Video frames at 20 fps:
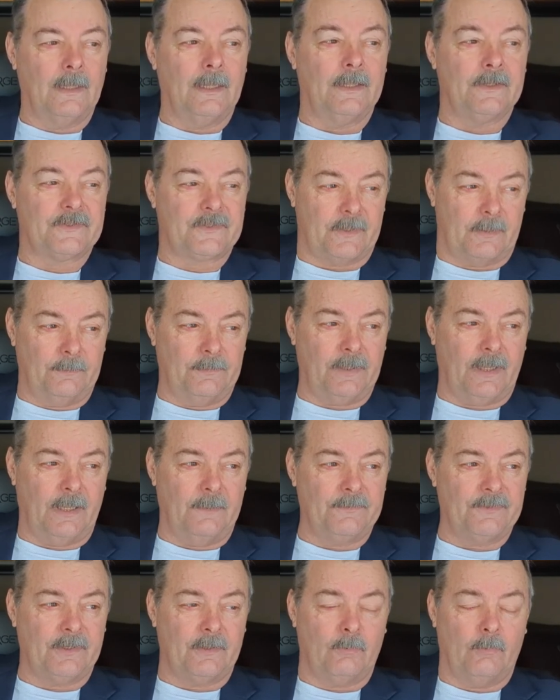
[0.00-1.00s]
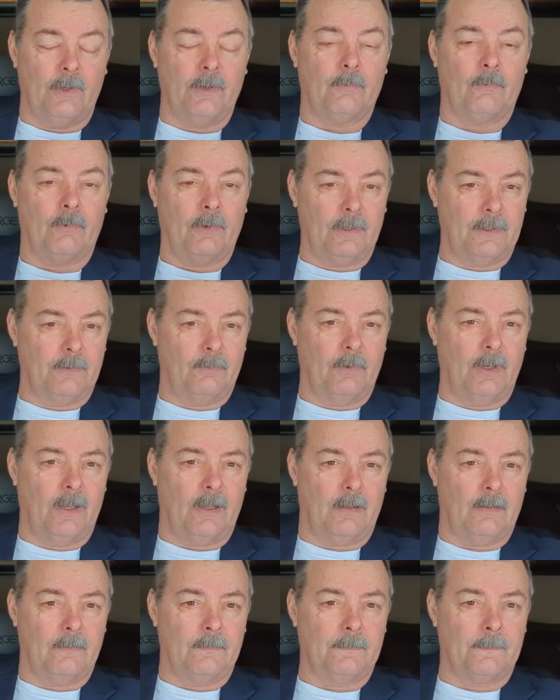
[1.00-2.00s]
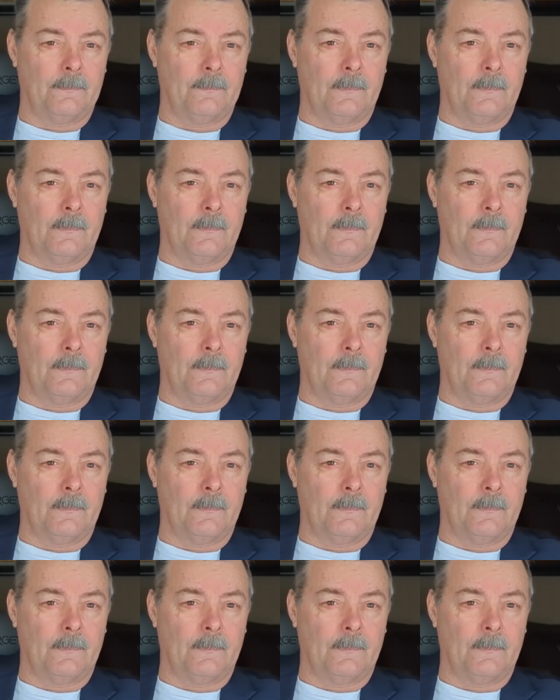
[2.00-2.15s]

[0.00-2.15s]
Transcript: And sometimes it went really well.